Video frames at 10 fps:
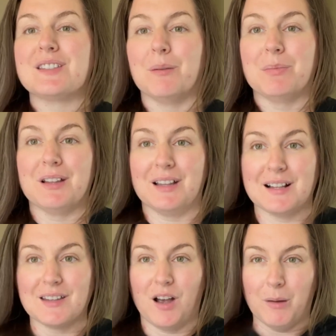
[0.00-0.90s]
something
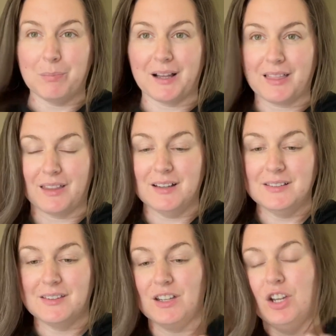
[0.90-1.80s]
that's up like
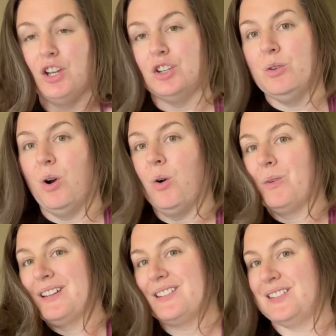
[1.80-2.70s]
this, you
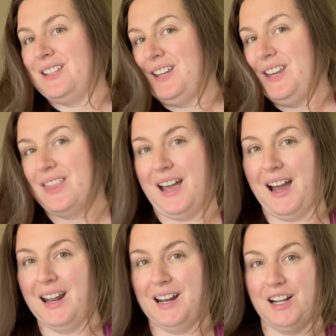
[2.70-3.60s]
always see
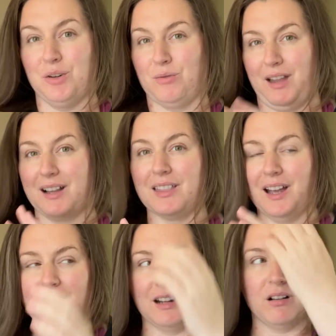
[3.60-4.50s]
that, and I don't like
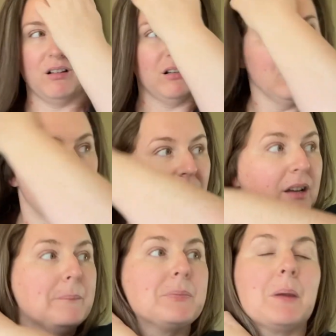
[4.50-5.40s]
that at all.
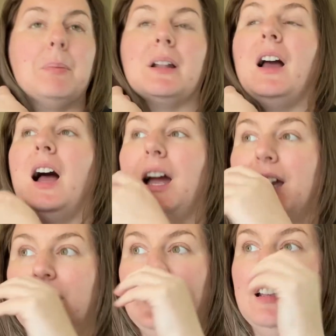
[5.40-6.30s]
But
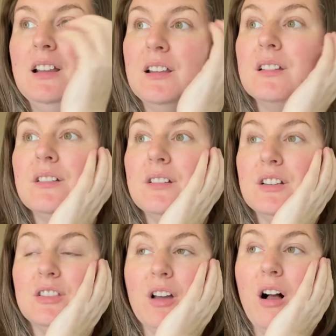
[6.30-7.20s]

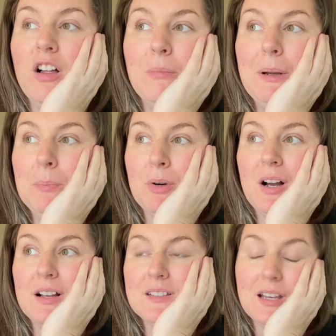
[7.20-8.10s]
all my
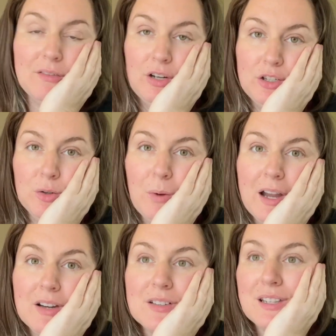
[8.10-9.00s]
bras have
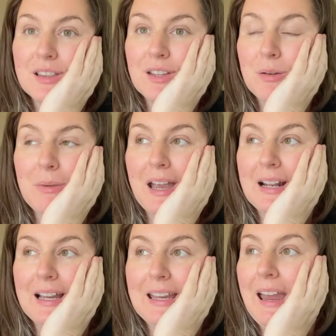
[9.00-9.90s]
underwires in them, and
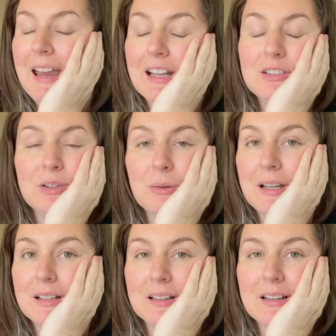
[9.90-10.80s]
I can't do
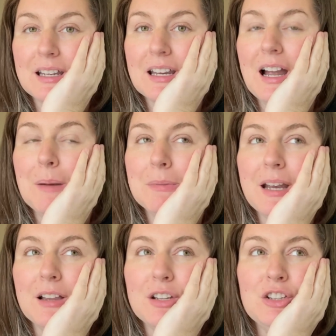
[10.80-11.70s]
it. Like, I'm
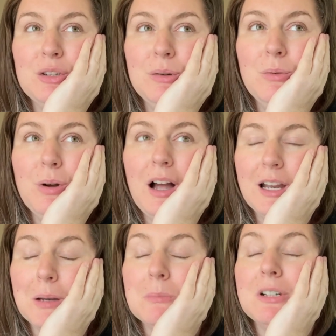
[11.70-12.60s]
telling you,
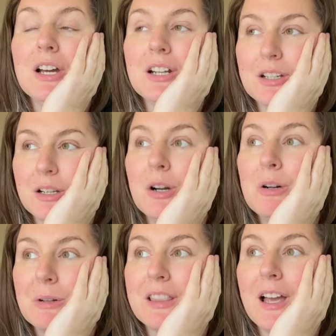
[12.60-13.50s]
I am done
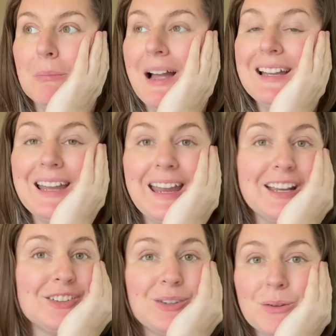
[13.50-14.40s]
with them. I
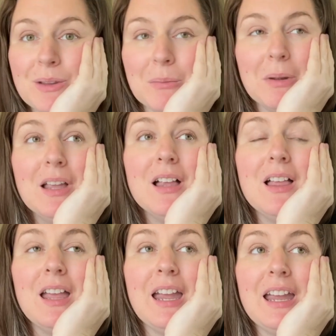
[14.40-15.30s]
can't do them.
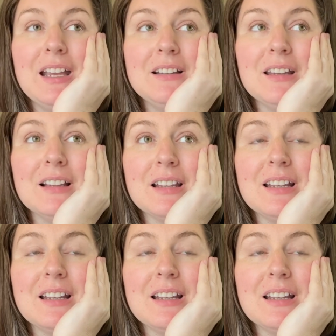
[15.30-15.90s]
It